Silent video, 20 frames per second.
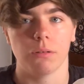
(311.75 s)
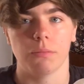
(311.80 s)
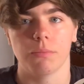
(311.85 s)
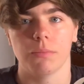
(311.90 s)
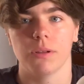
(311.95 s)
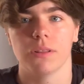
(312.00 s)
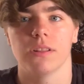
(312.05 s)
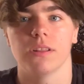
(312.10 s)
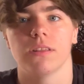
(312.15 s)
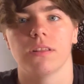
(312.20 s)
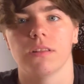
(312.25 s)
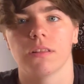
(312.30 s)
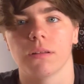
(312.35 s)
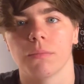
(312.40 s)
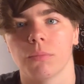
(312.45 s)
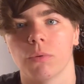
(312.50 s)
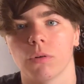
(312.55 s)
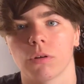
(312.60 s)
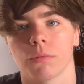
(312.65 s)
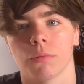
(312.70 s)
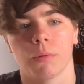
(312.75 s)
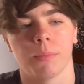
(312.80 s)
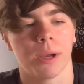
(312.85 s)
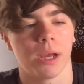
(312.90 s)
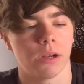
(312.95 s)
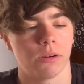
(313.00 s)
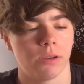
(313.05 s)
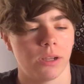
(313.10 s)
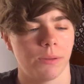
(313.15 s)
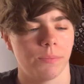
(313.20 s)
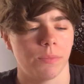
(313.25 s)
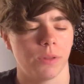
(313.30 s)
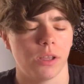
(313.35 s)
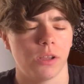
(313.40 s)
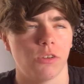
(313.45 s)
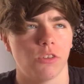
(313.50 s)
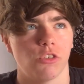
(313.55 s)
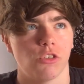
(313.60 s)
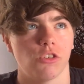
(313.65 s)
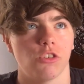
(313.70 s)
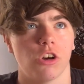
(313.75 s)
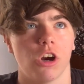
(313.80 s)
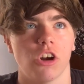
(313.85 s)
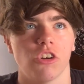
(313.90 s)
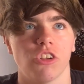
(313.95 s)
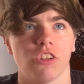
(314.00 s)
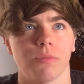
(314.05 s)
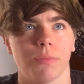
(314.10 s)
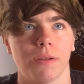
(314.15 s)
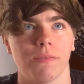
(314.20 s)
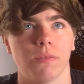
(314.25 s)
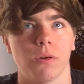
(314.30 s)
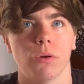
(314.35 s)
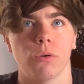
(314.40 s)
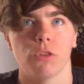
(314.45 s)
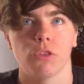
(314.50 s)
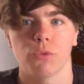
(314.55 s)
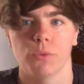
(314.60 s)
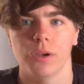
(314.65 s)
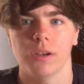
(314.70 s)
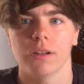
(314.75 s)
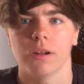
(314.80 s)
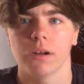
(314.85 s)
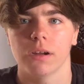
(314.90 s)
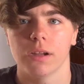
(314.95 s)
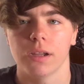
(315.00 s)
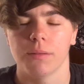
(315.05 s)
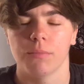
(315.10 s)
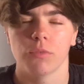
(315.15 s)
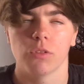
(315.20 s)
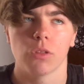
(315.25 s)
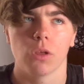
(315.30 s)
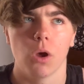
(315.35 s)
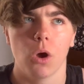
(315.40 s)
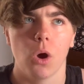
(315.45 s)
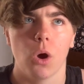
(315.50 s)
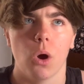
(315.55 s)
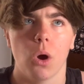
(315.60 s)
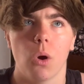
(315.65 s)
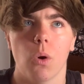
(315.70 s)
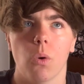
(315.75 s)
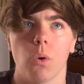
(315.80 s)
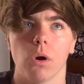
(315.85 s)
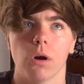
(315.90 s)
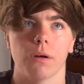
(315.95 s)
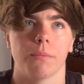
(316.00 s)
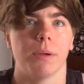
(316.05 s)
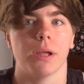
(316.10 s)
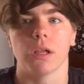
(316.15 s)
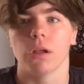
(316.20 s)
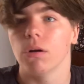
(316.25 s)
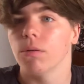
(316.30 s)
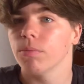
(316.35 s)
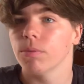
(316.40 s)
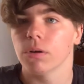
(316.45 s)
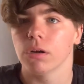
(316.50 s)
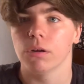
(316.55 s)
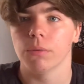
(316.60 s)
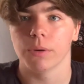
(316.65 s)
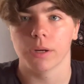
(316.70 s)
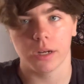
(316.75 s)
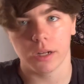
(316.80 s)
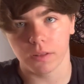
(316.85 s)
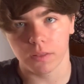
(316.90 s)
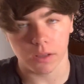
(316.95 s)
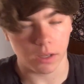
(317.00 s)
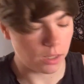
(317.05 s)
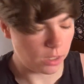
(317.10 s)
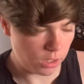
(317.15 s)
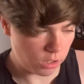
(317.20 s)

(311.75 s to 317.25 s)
But this is a portable battery. It charges my phone 3 times, or my GoPro, or anything I need